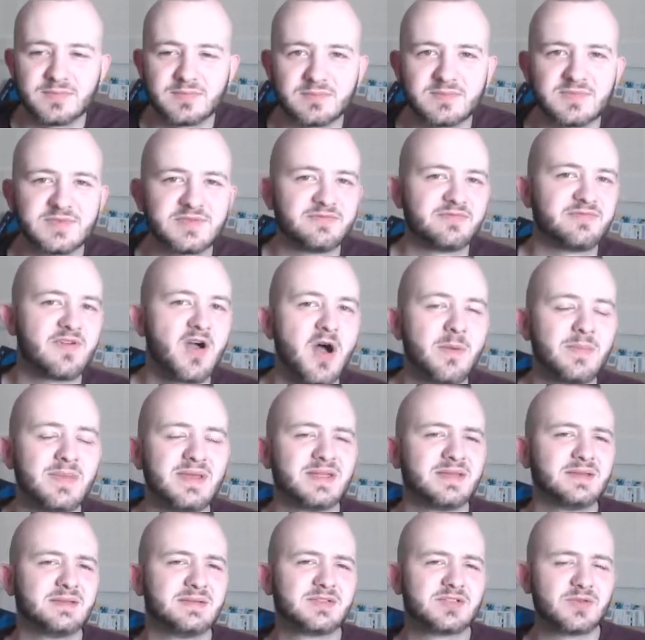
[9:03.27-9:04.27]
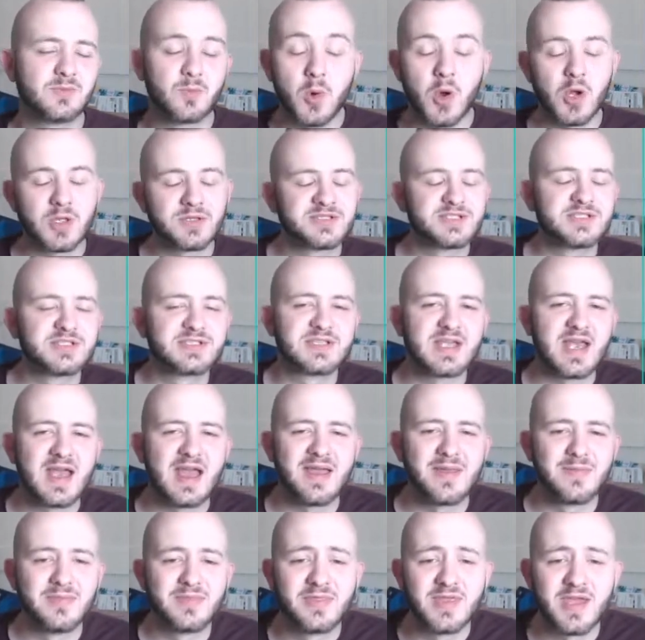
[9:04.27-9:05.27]
farming some watts,
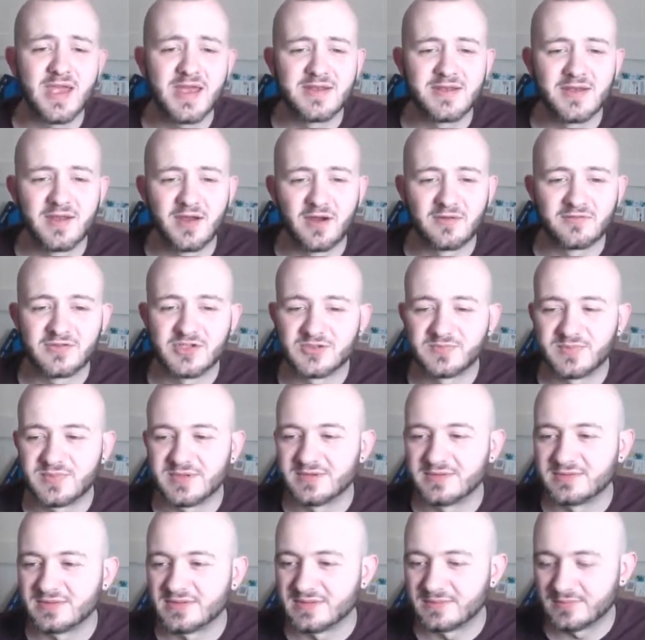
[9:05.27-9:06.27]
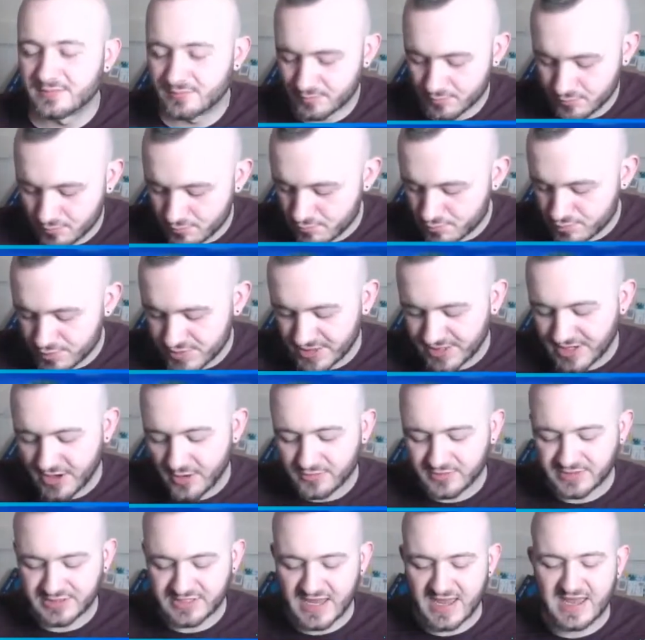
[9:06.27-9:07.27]
and then I've just been, you know,
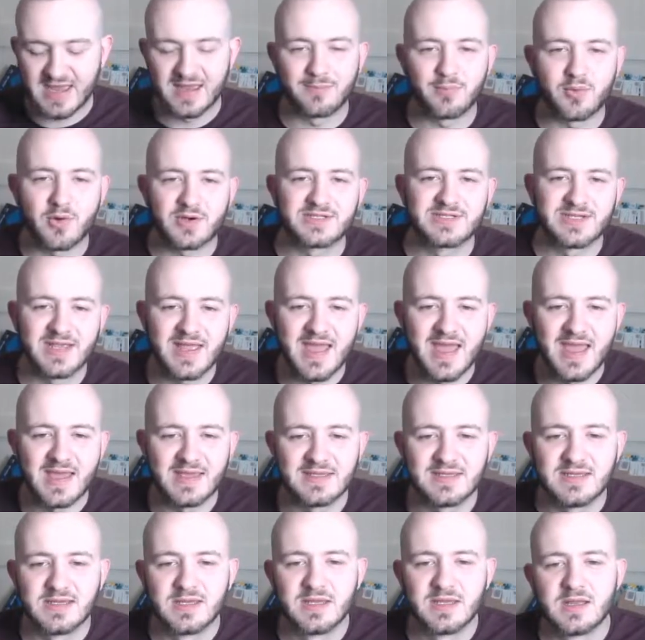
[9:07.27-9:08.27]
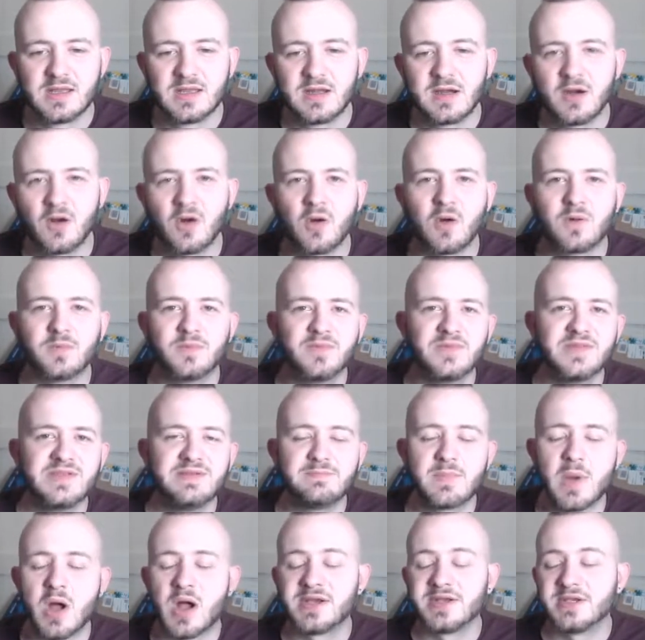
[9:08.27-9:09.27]
sat here pressing A on the
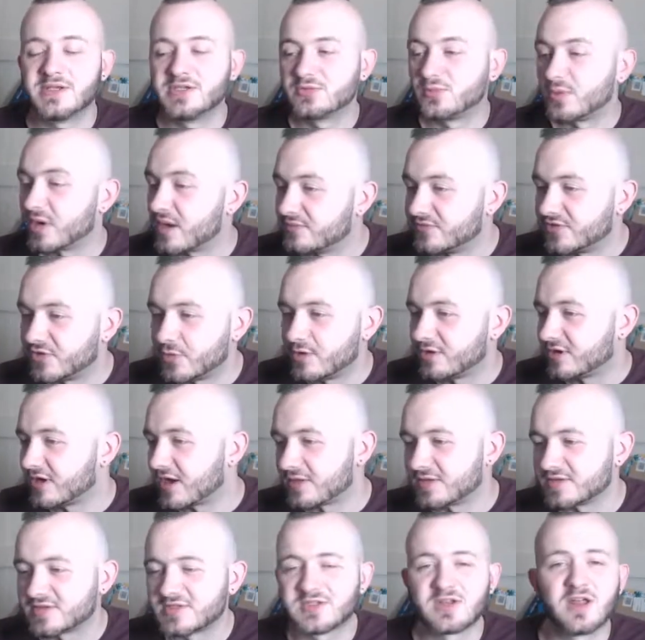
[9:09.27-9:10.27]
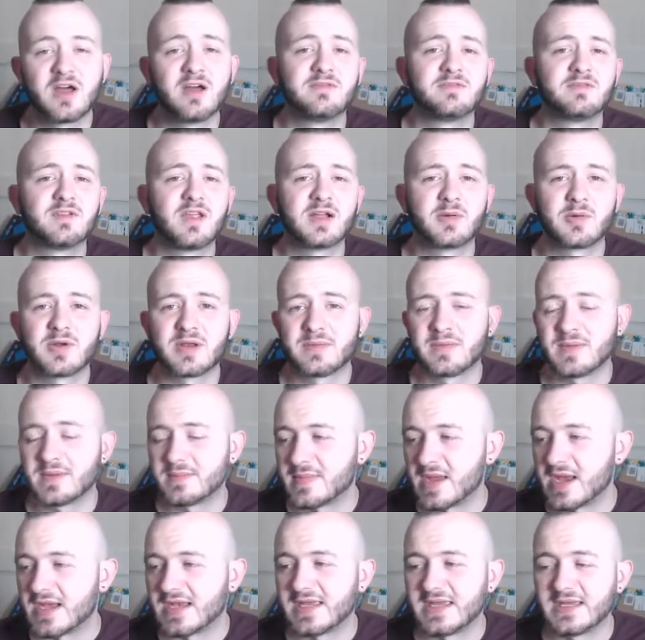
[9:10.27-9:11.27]
miners while I'm doing other stuff, like when I'm
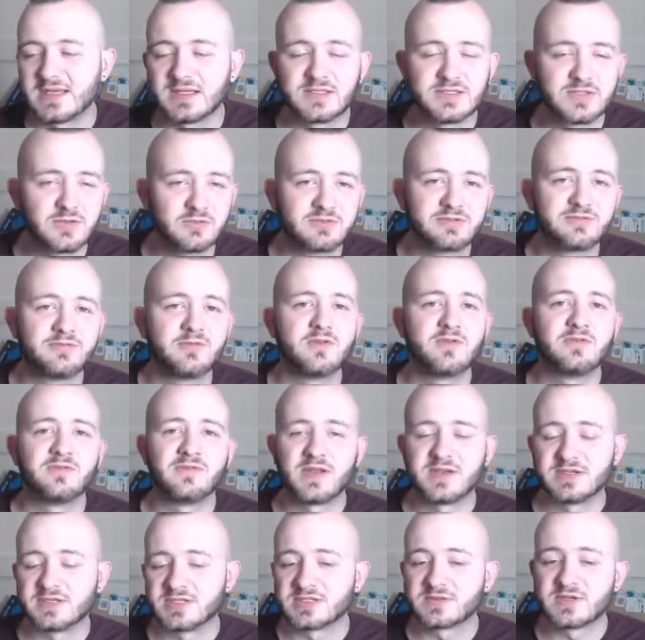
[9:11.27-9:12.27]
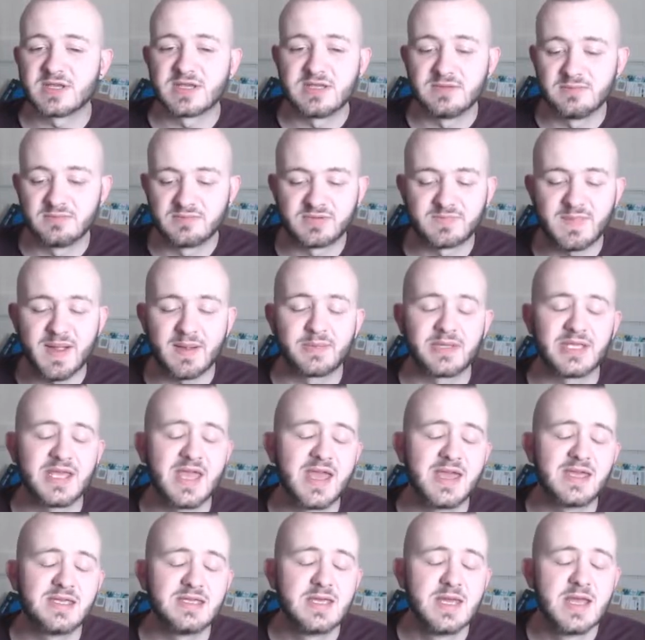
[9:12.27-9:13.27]
editing and so on and so forth, and just keep spamming
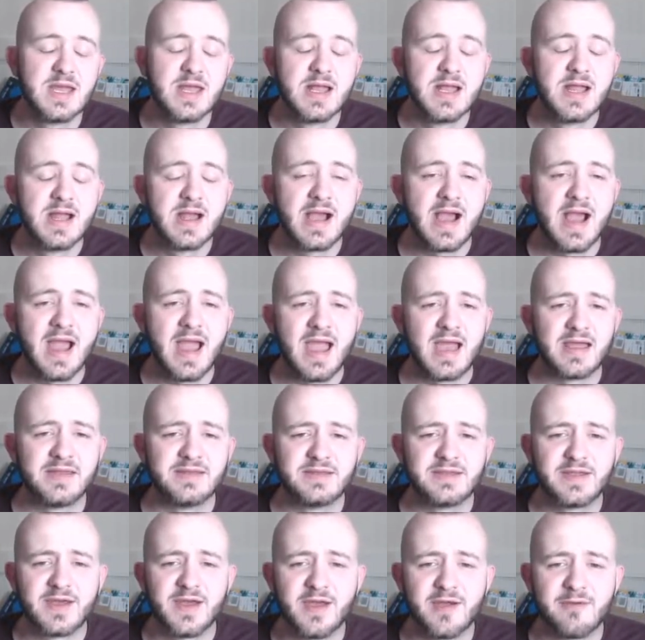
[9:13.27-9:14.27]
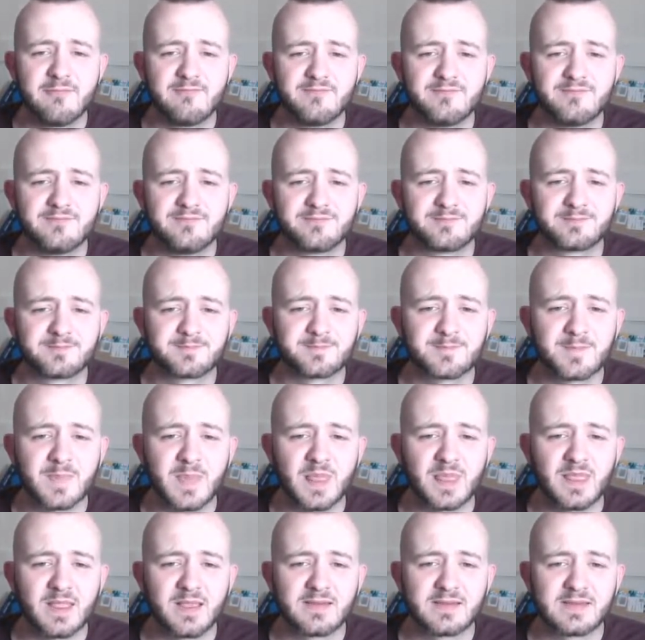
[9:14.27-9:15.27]
A and
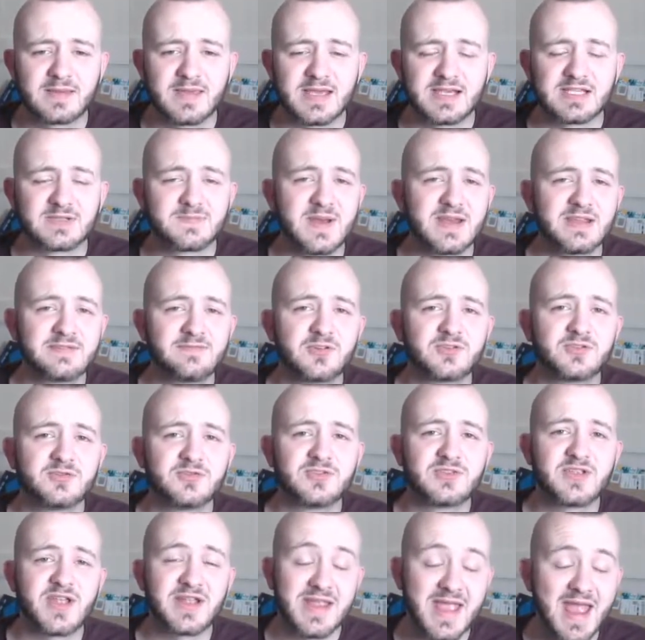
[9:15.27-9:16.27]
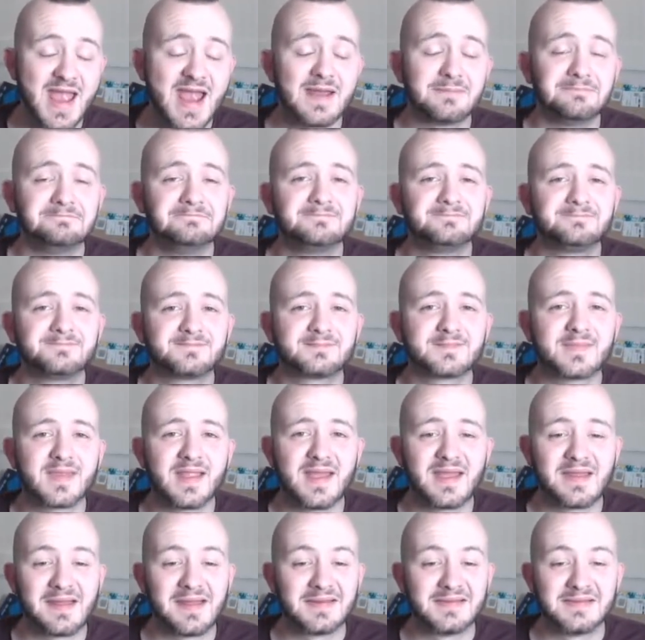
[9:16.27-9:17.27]
getting as many fossils as I can.
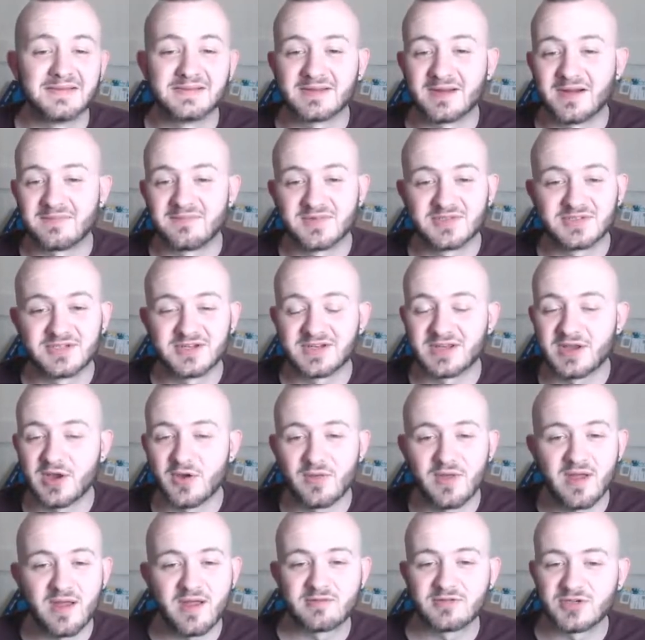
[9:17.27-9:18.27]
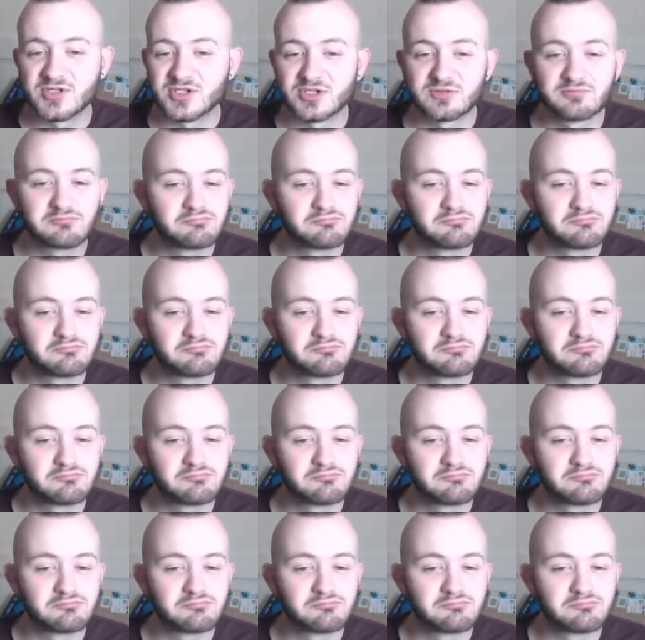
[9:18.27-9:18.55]
And I'm just going to go there and just,